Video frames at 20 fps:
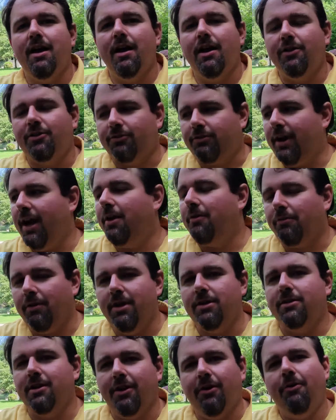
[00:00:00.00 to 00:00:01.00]
A strap
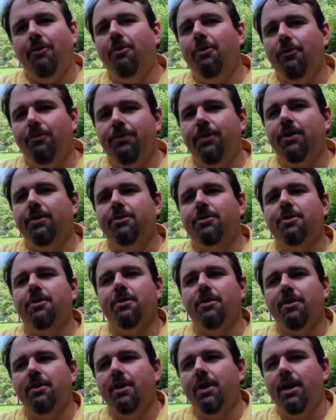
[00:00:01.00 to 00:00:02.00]
wrench on an oil
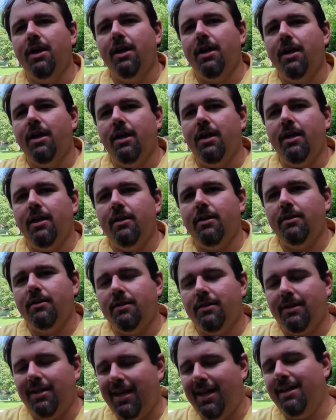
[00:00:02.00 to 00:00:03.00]
filter
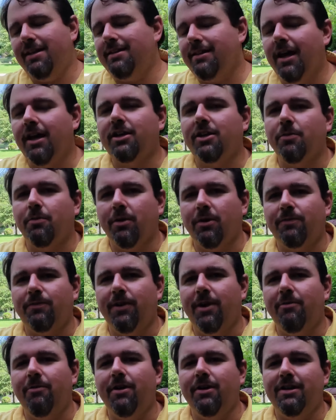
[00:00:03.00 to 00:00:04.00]
tends not to work
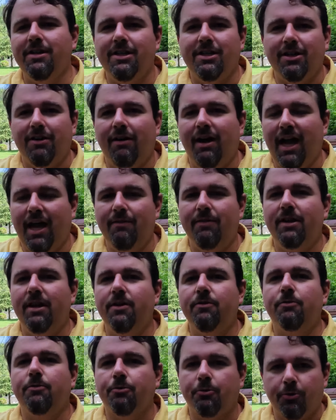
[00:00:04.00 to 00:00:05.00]
very well because you don't have
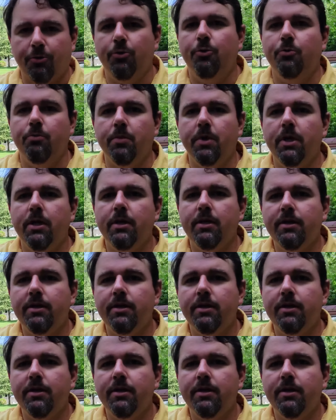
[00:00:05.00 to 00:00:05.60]
enough room.